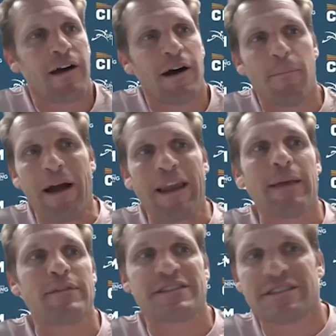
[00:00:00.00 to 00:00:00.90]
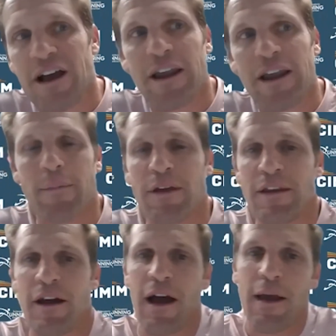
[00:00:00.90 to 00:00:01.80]
My name is Scott
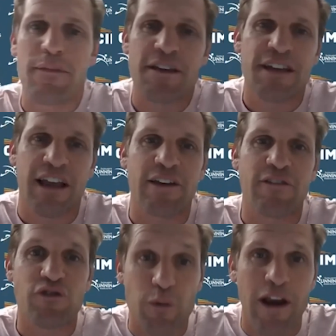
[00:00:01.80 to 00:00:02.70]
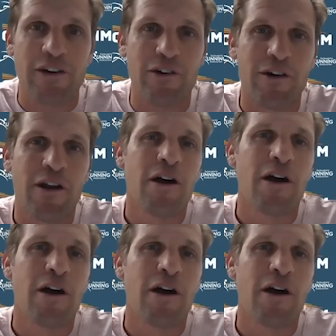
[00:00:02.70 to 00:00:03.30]
Abbott. I am the Executive Director